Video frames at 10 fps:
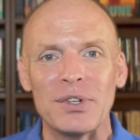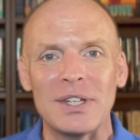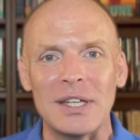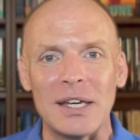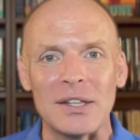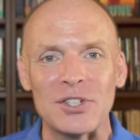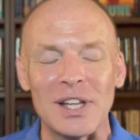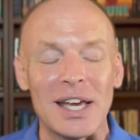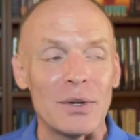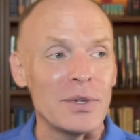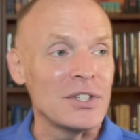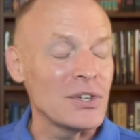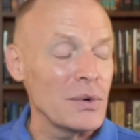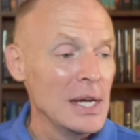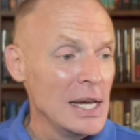in the English language.
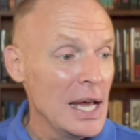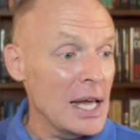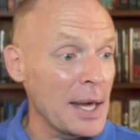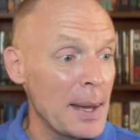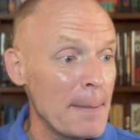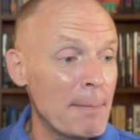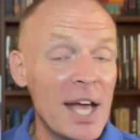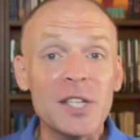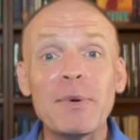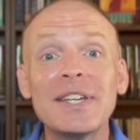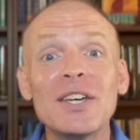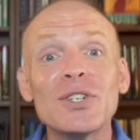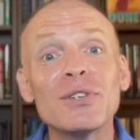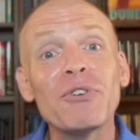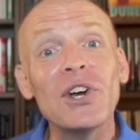So my
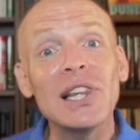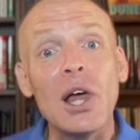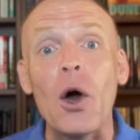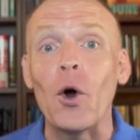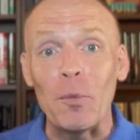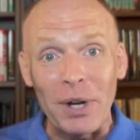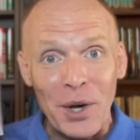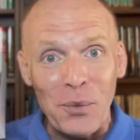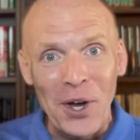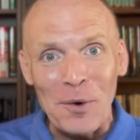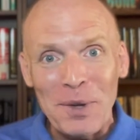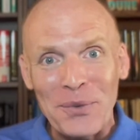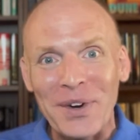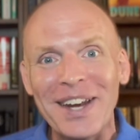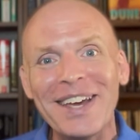expectations are very low, but I will be
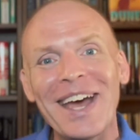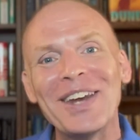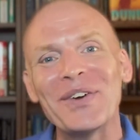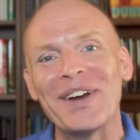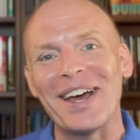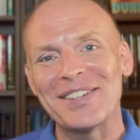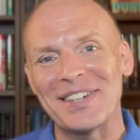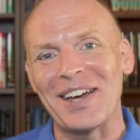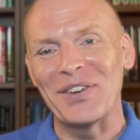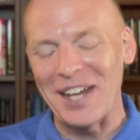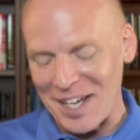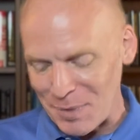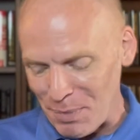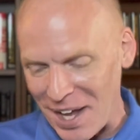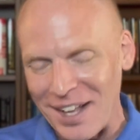reading Ender in Exile next
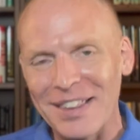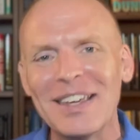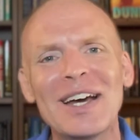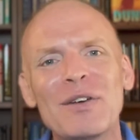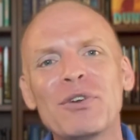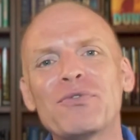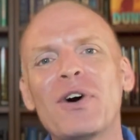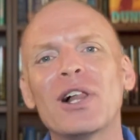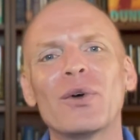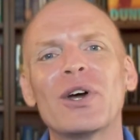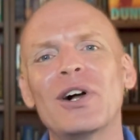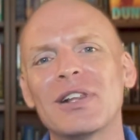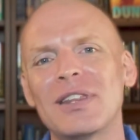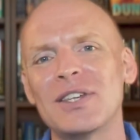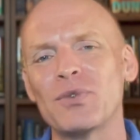month. If you're following all
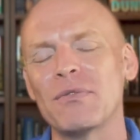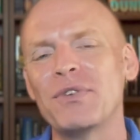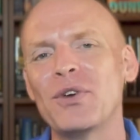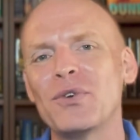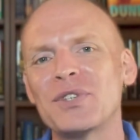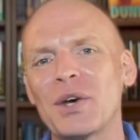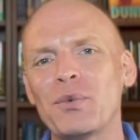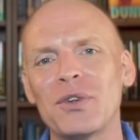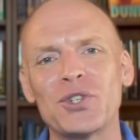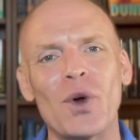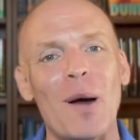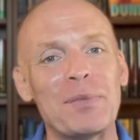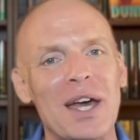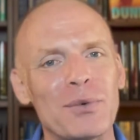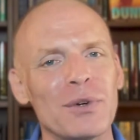of these reviews, I will drop
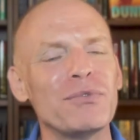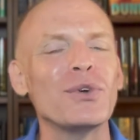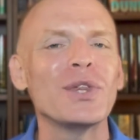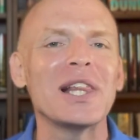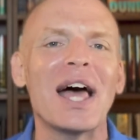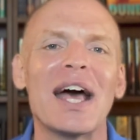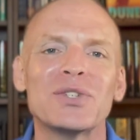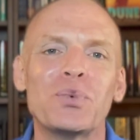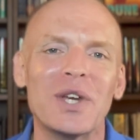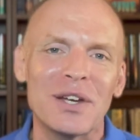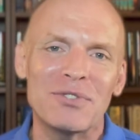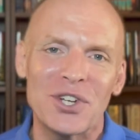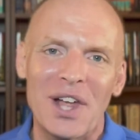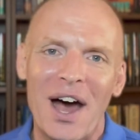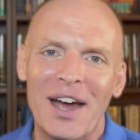that review the last week of
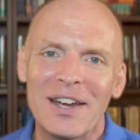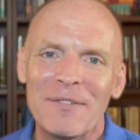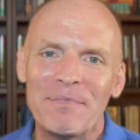July.